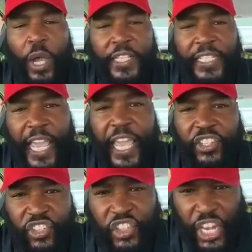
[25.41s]
was
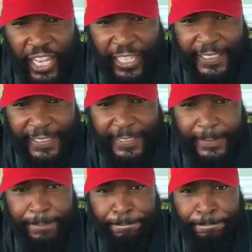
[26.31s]
a
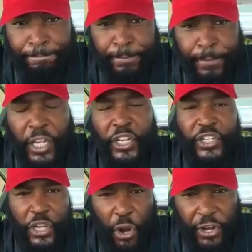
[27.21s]
jealous,
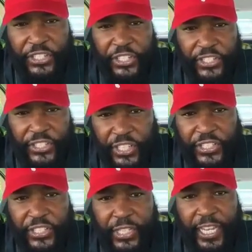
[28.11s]

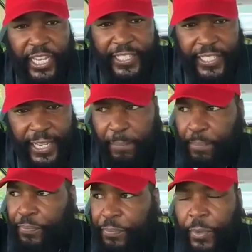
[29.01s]
narcissistic attempt